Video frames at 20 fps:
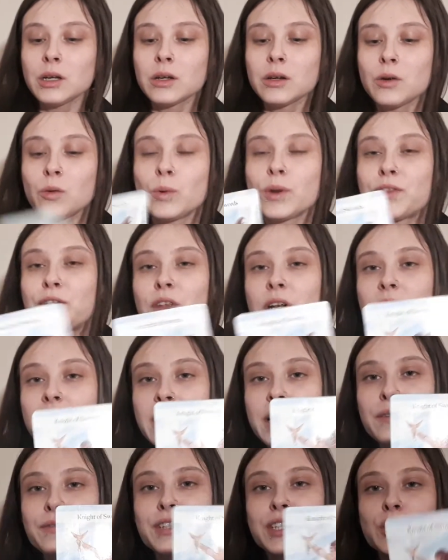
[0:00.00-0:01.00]
With the Knight
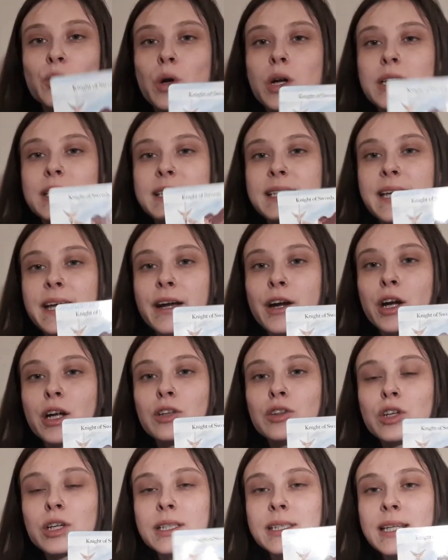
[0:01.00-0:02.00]
of Swords here, it
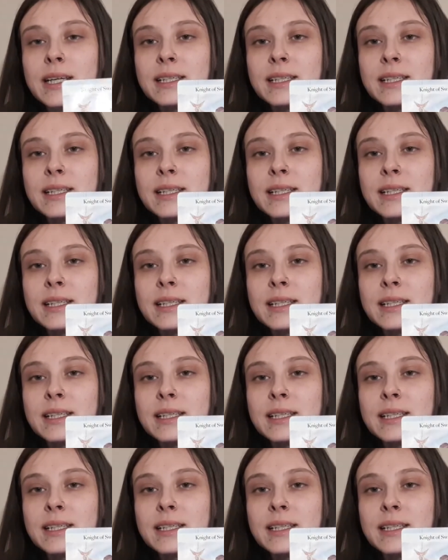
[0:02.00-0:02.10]
looks like